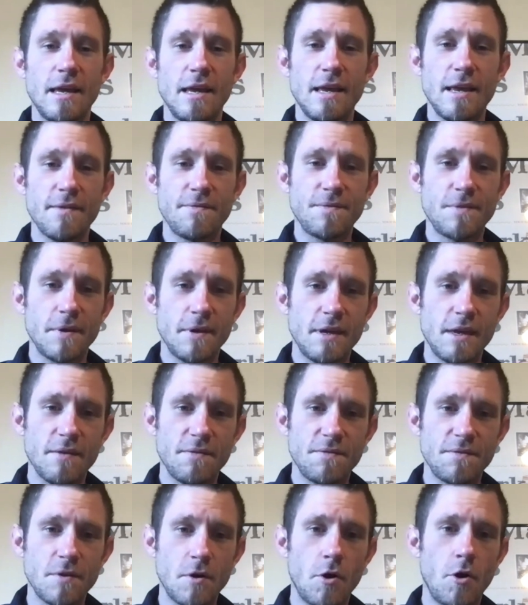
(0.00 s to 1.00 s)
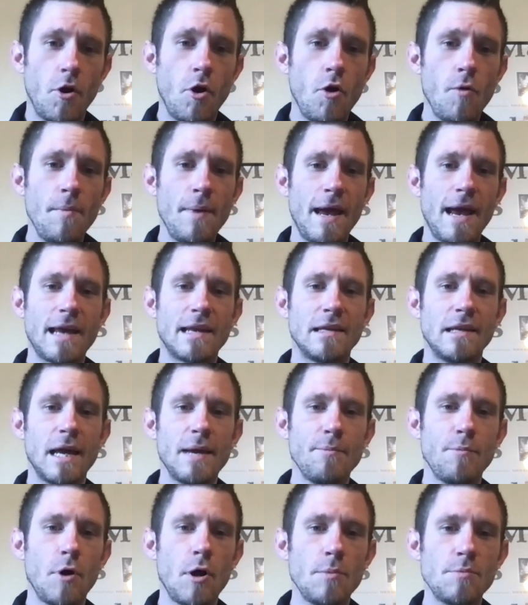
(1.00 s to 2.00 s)
If the home had
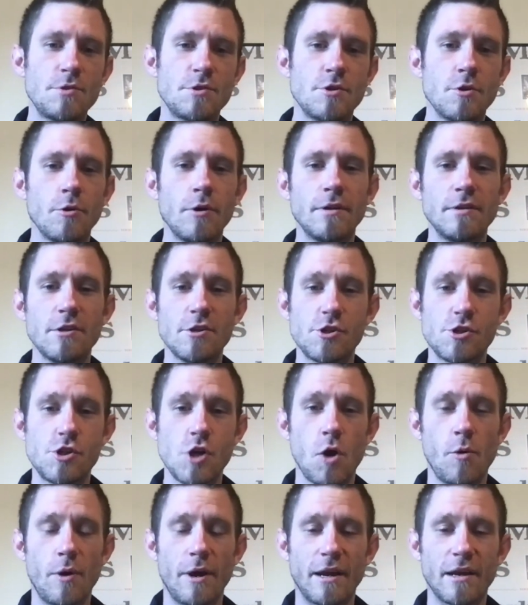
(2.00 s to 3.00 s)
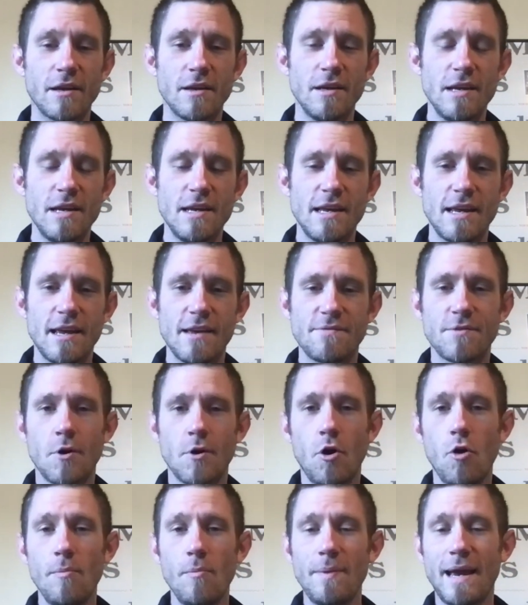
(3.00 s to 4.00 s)
light bulbs during the showing, if the
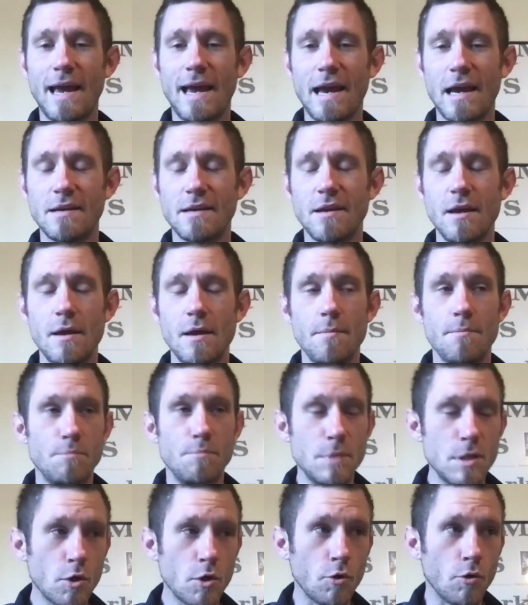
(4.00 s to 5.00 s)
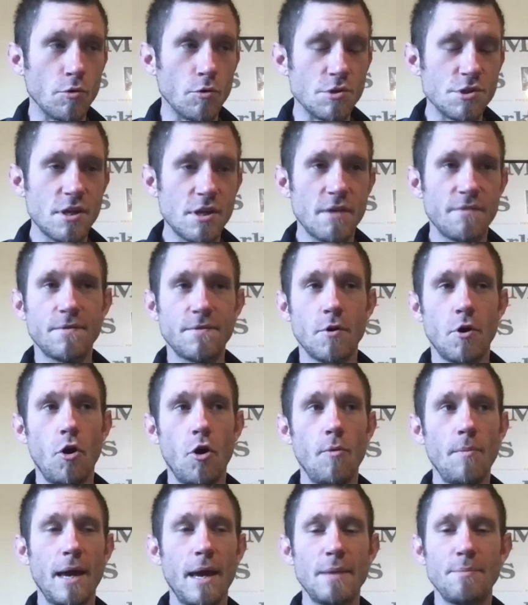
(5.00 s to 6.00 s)
home had mirrors, if the
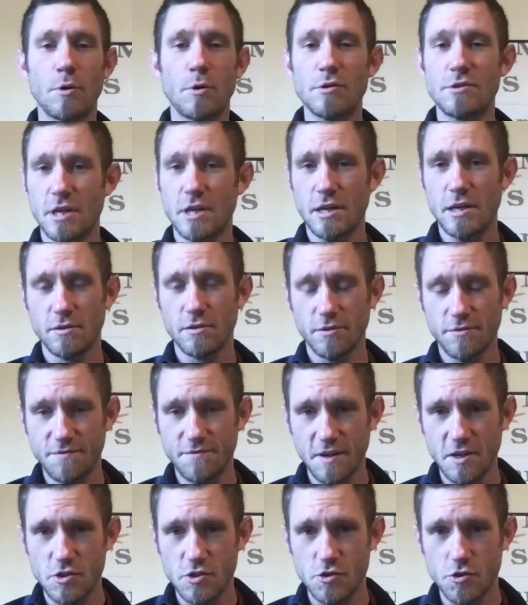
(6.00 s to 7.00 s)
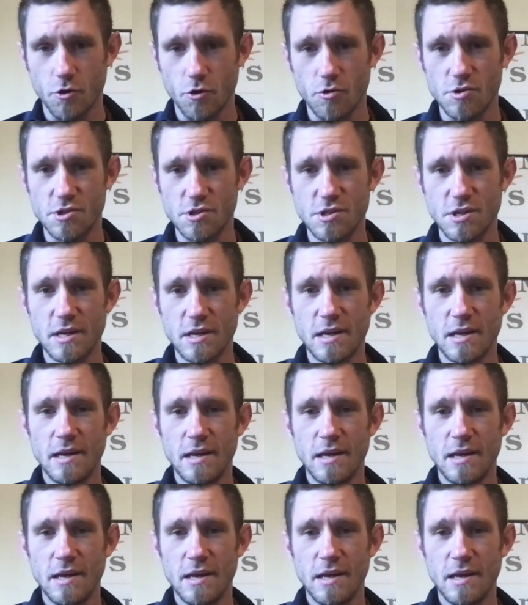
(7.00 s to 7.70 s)
home had particular fixtures,